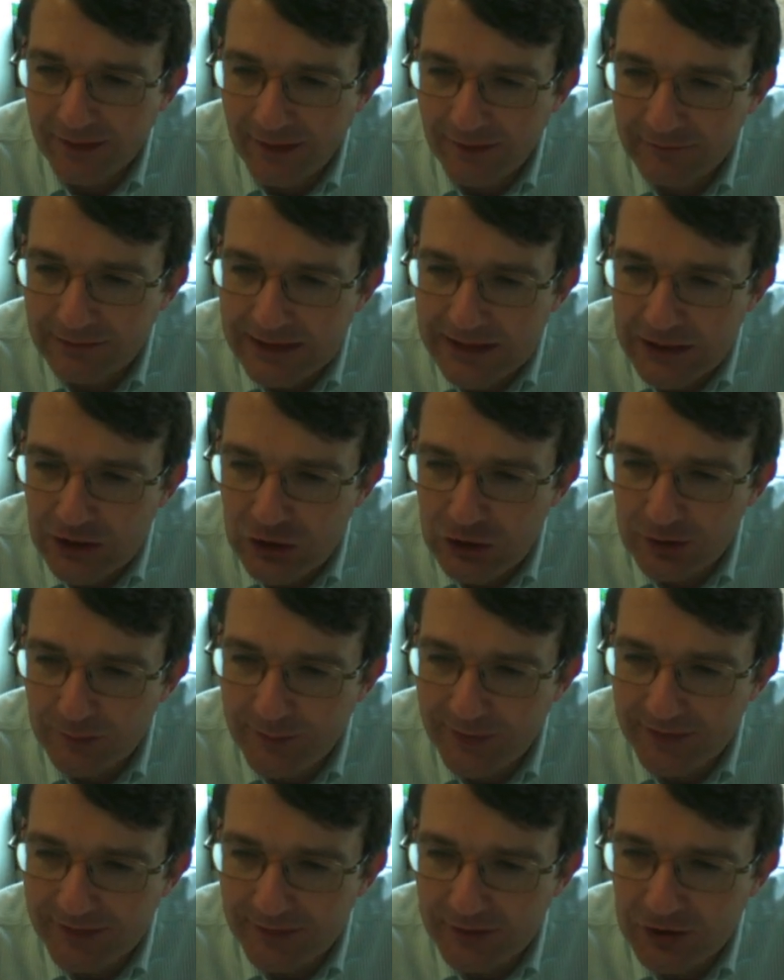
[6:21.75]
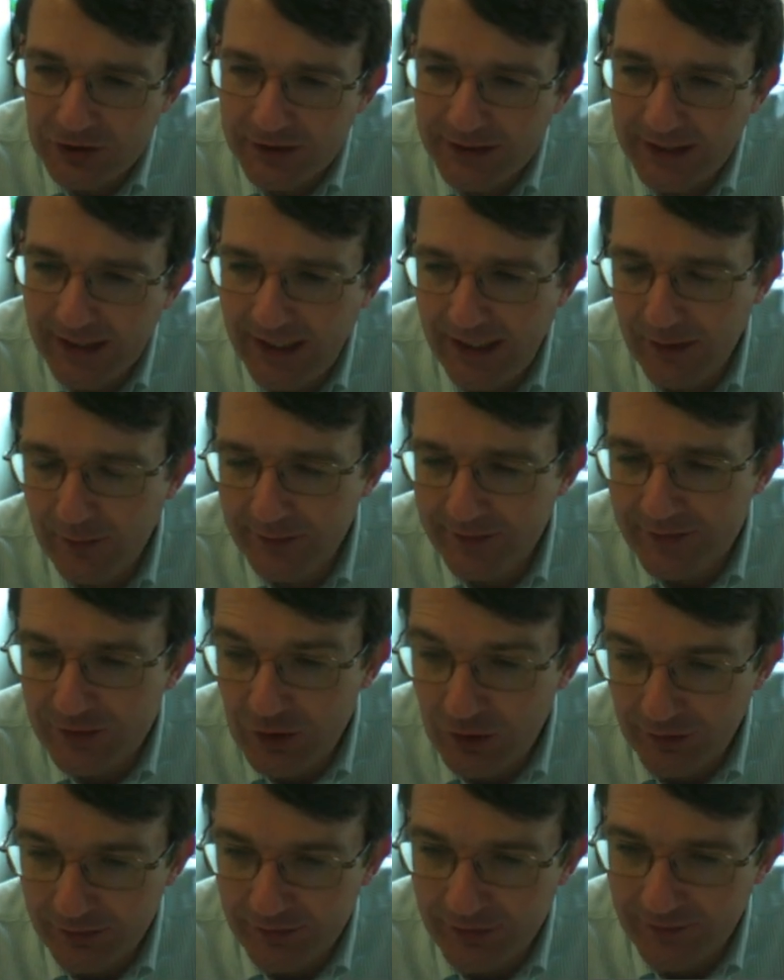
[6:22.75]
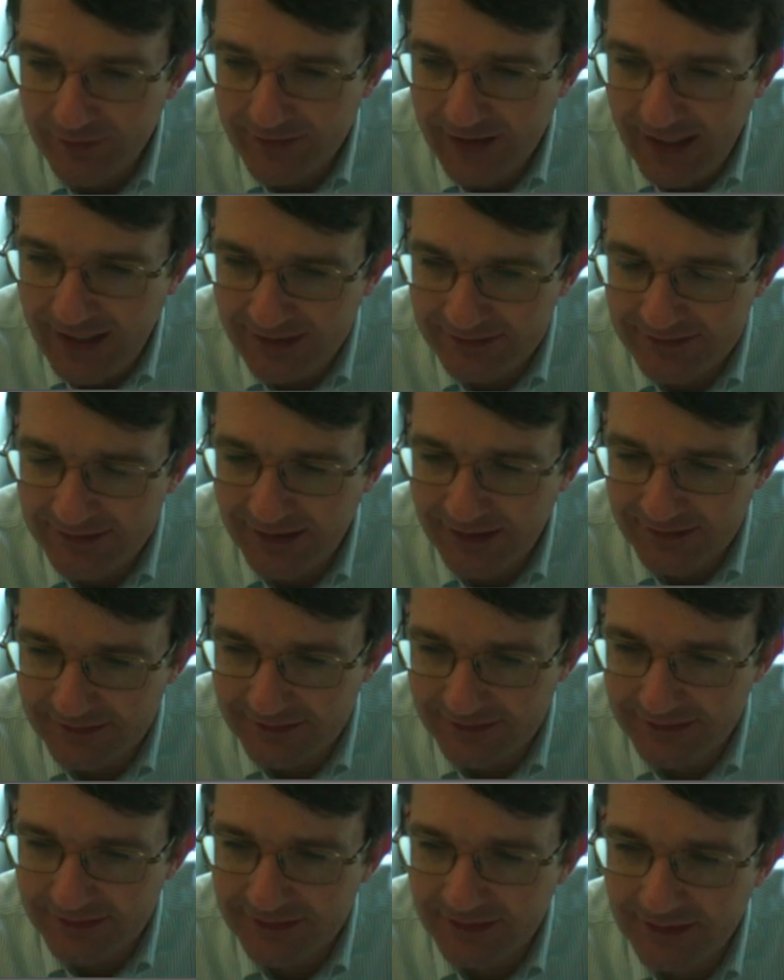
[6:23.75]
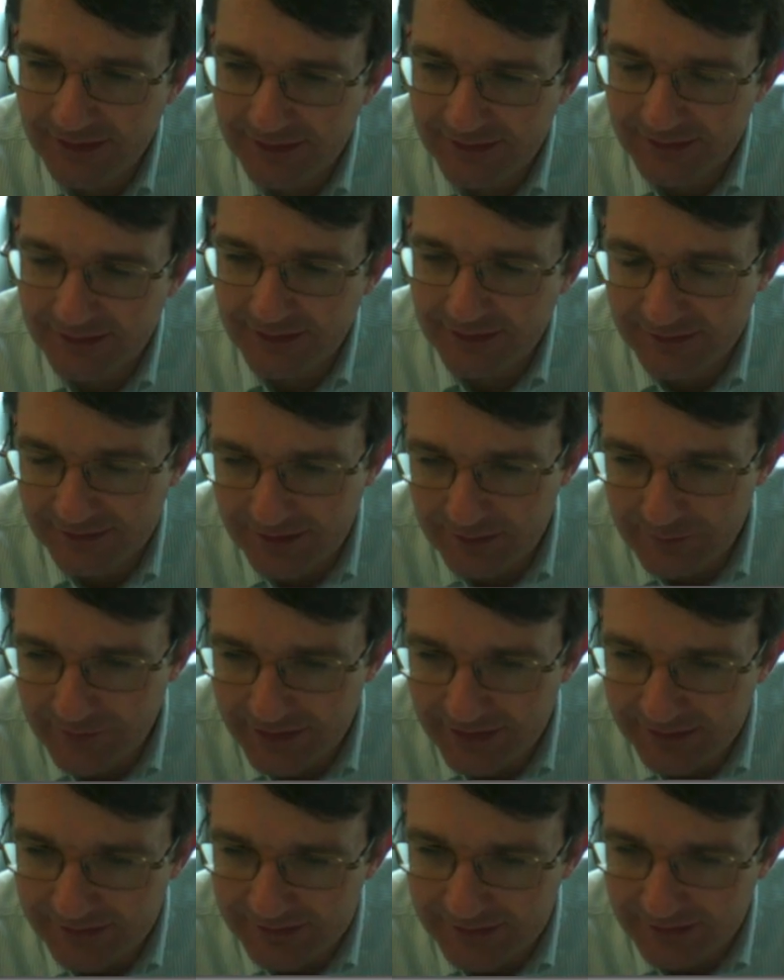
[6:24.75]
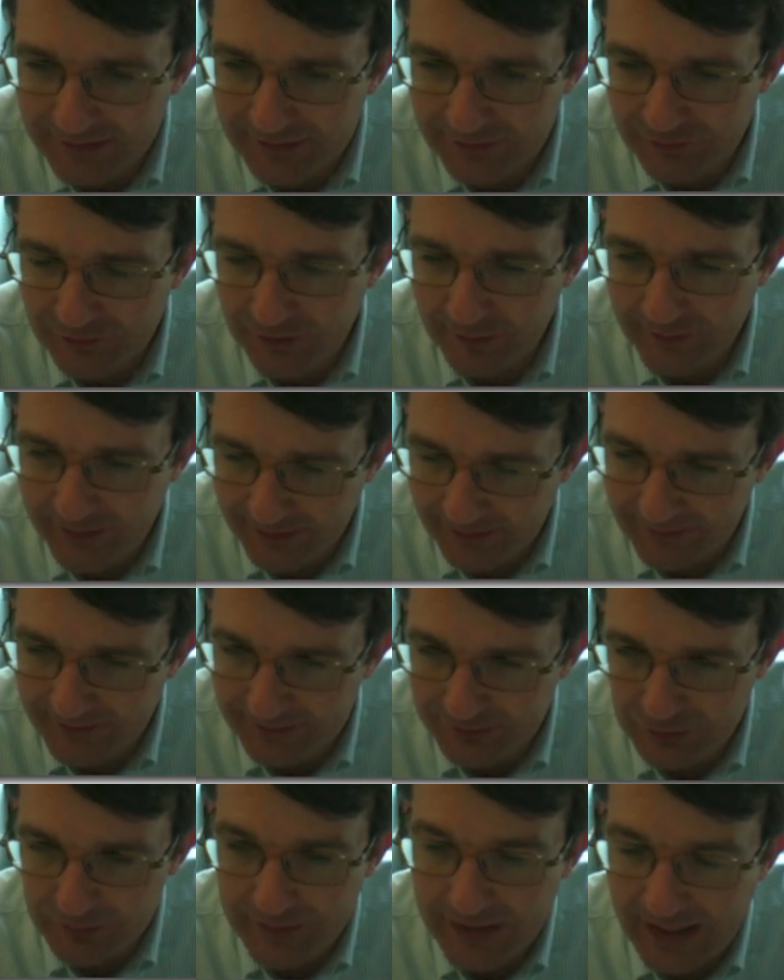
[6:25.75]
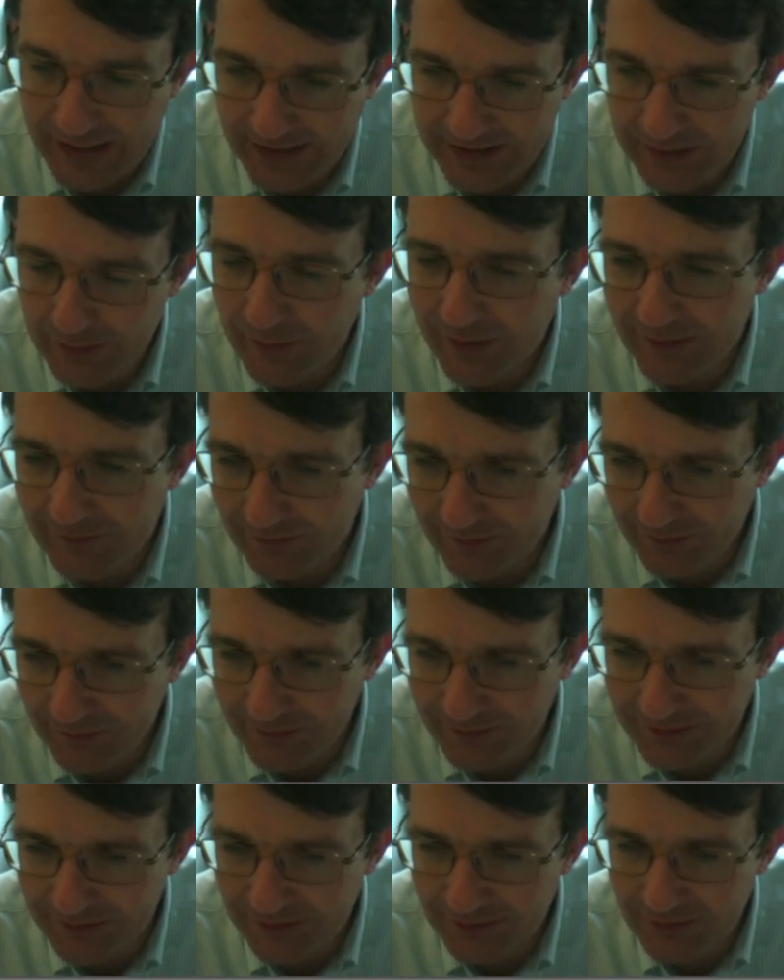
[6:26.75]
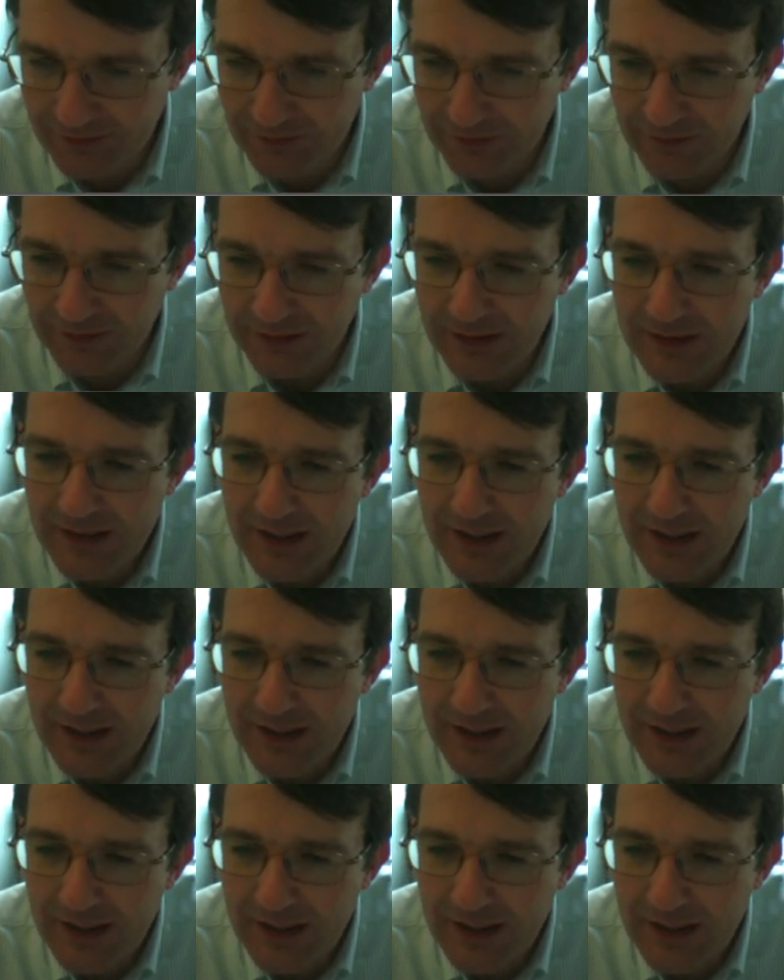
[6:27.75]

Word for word: Our initial position now is not on the x-axis, it's at some distance from it, and this could be anywhere on the circle,